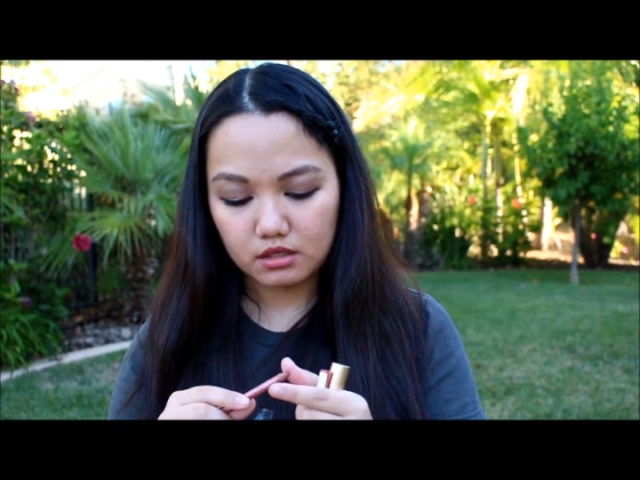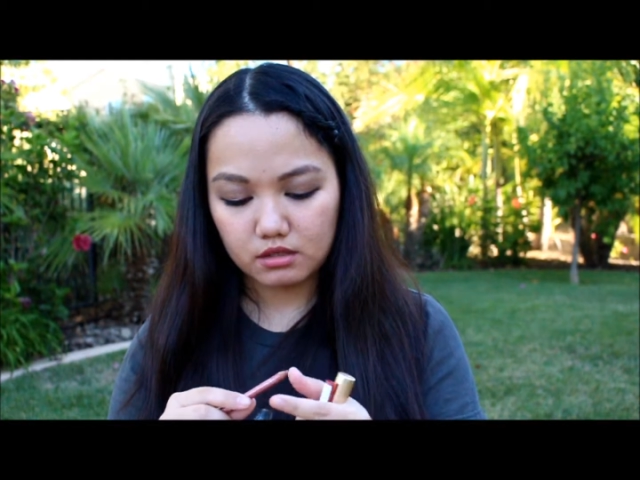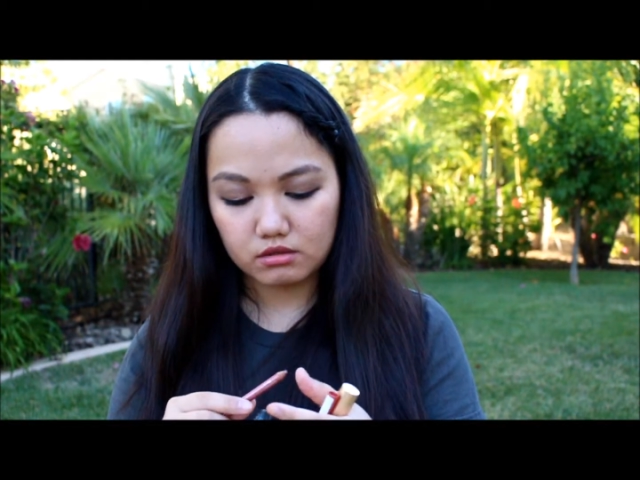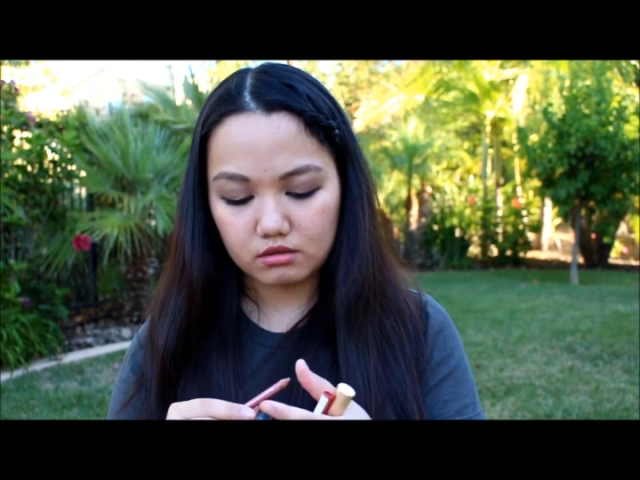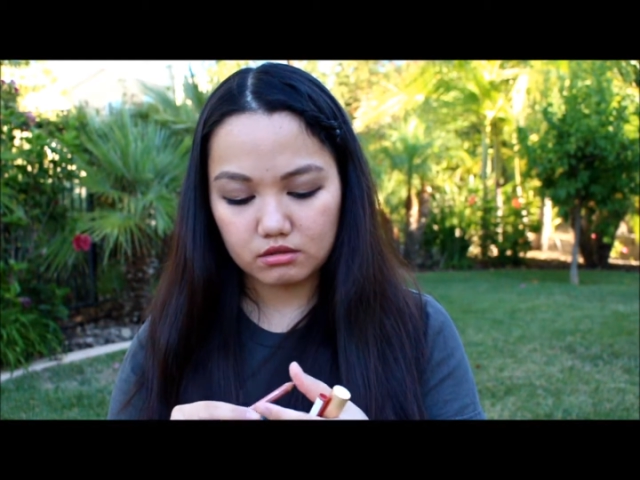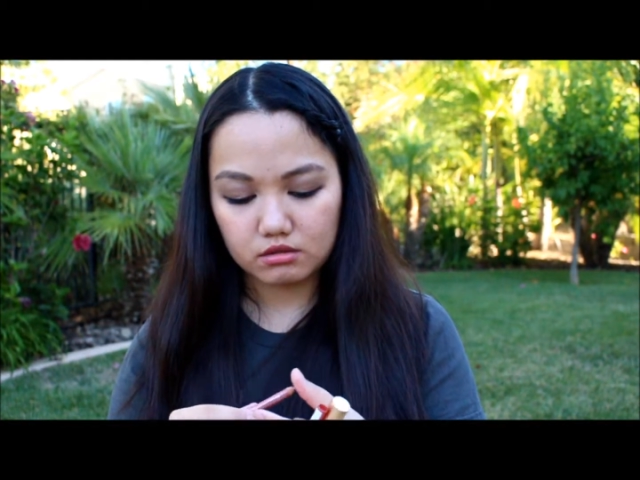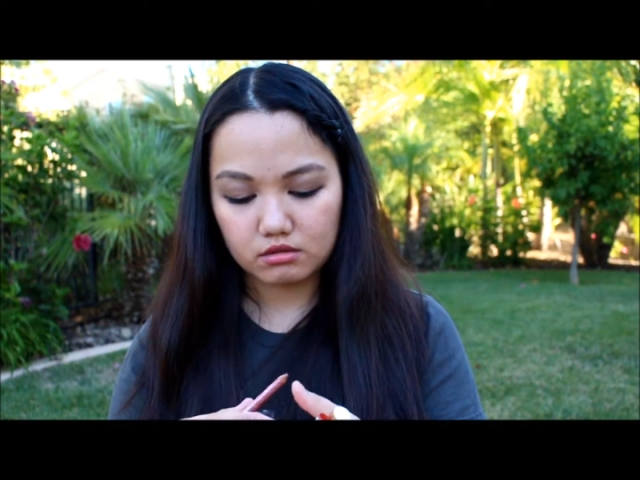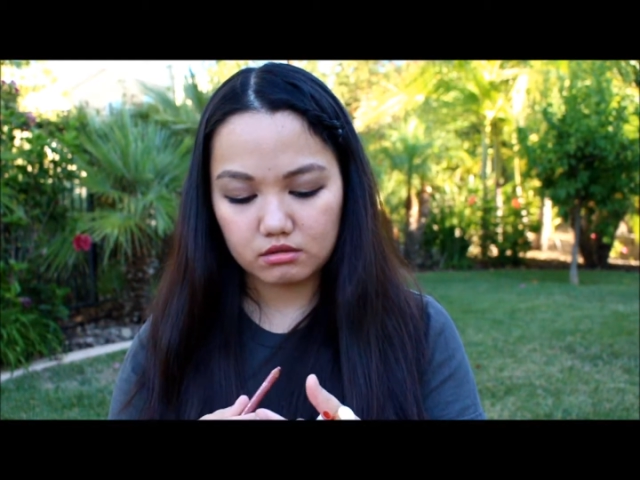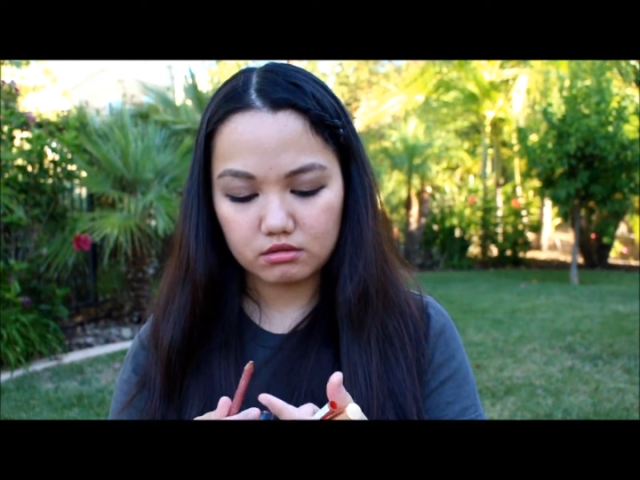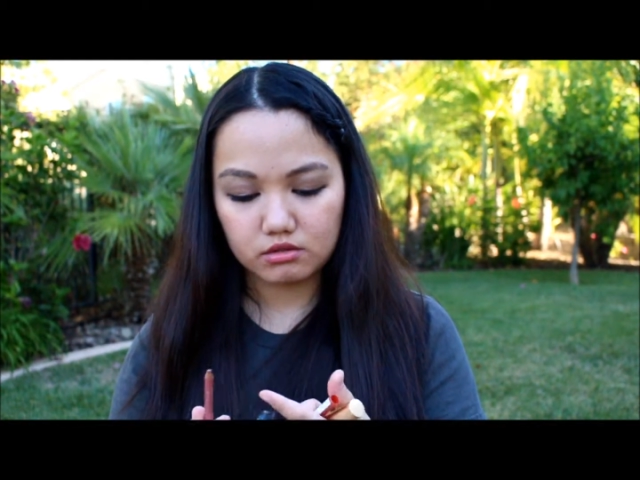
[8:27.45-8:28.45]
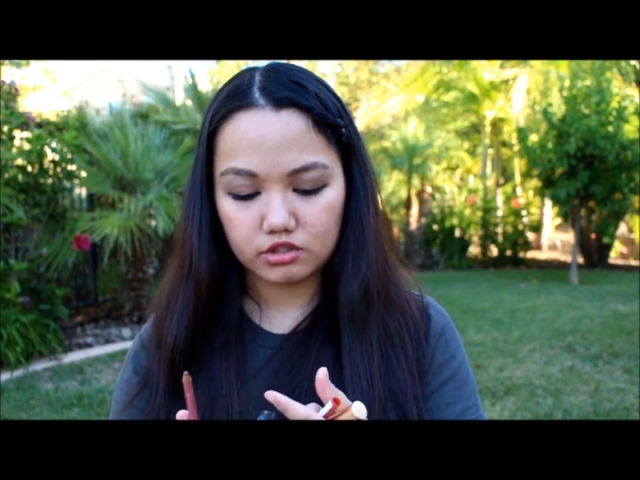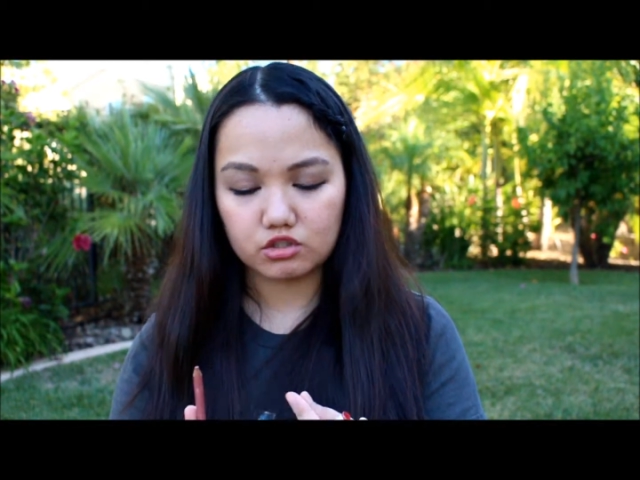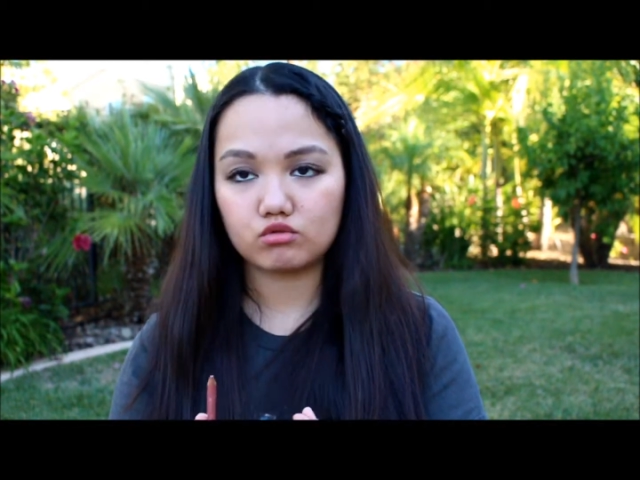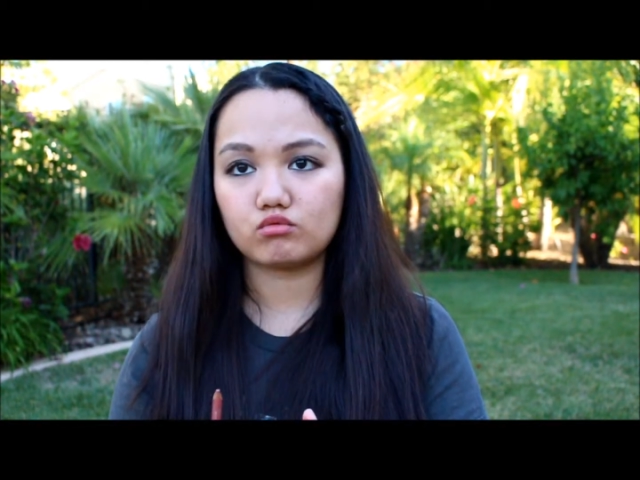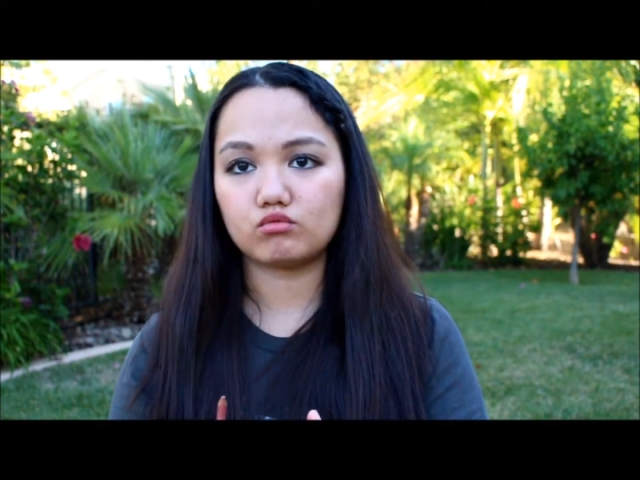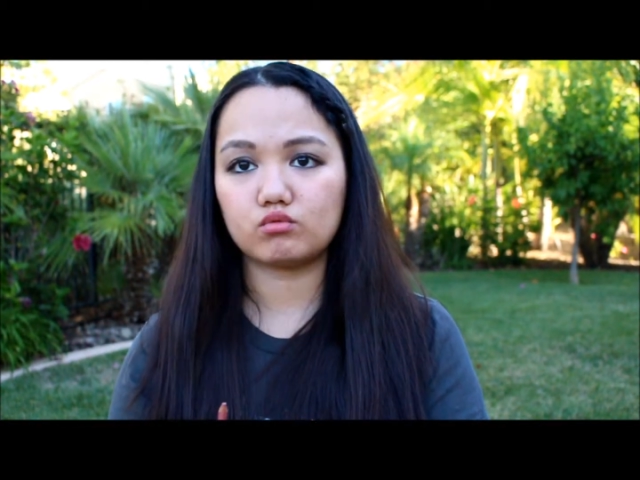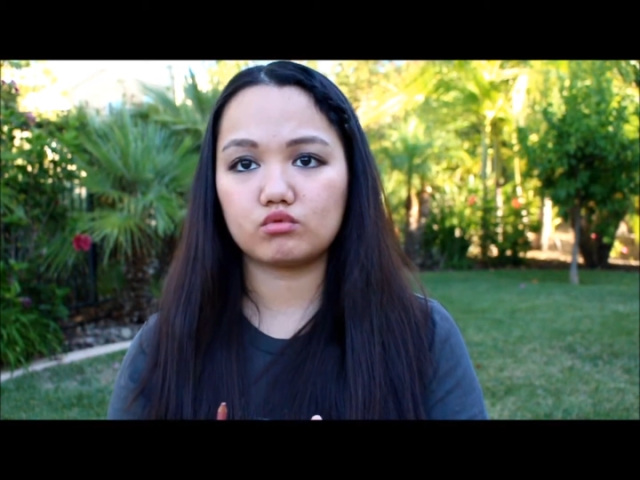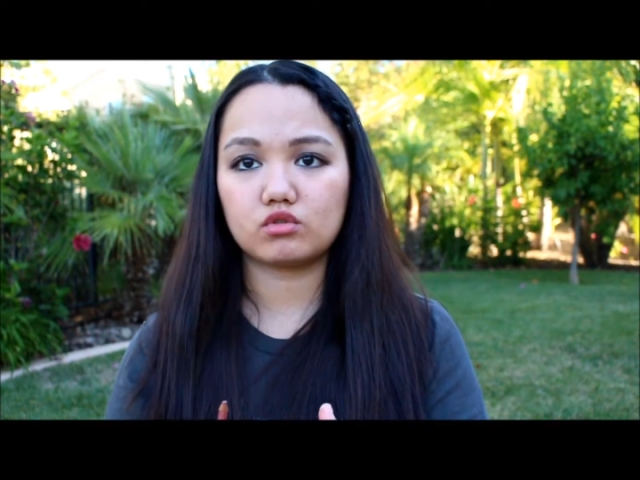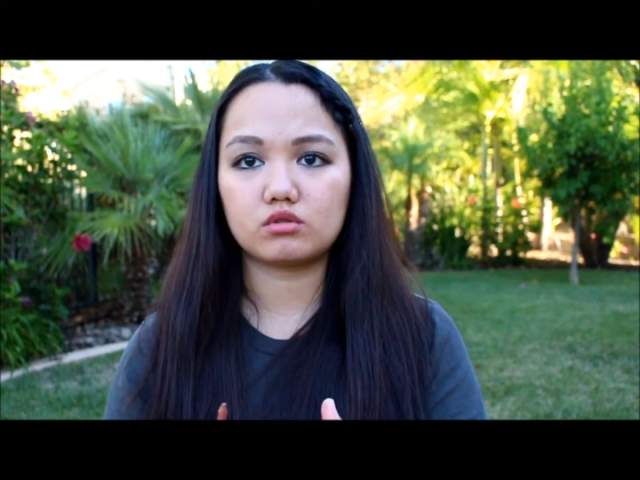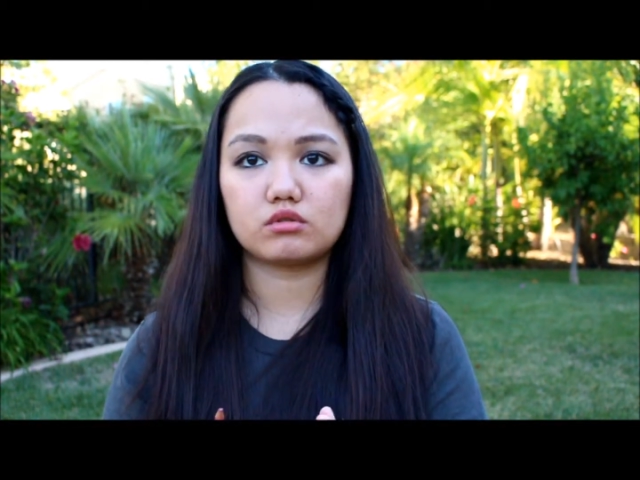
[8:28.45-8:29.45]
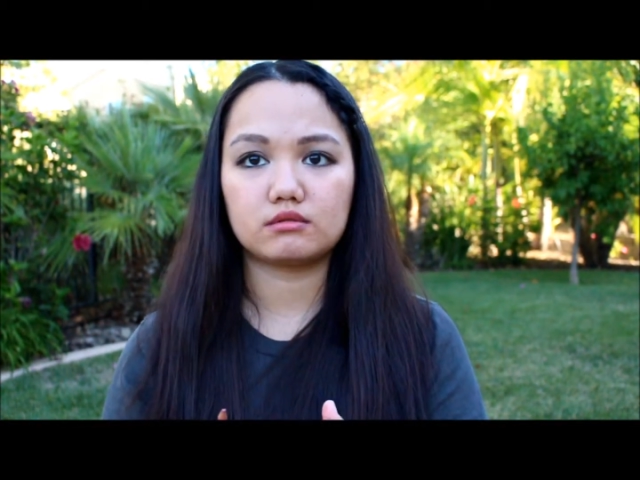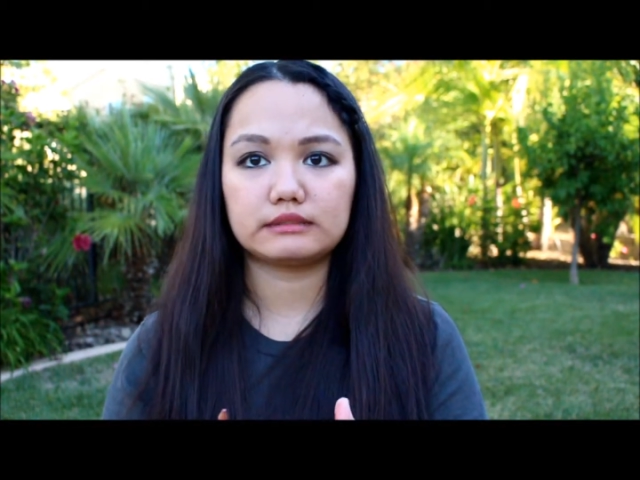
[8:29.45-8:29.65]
later. Shoot.